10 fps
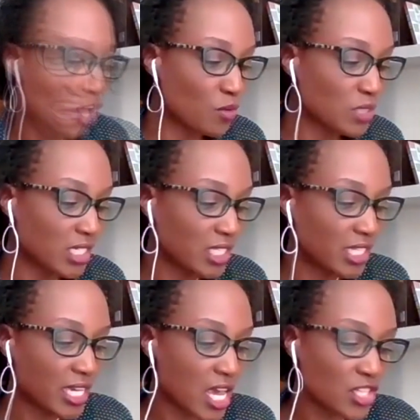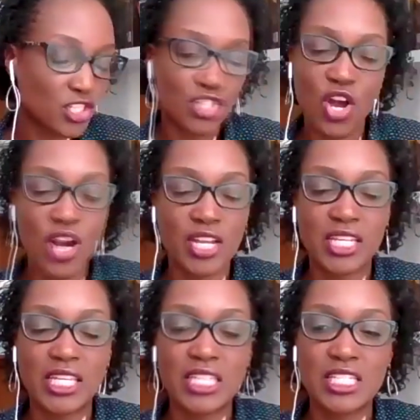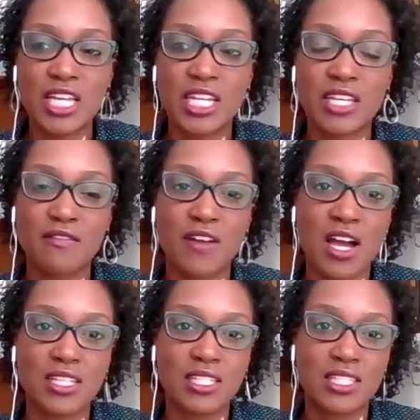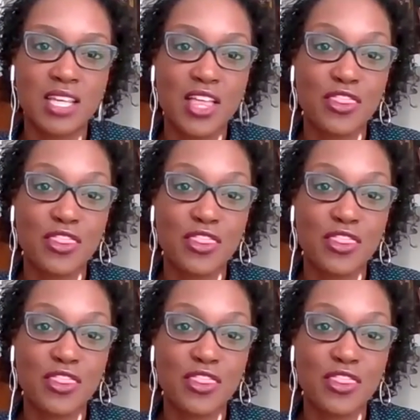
So to get us started, Key is gonna give us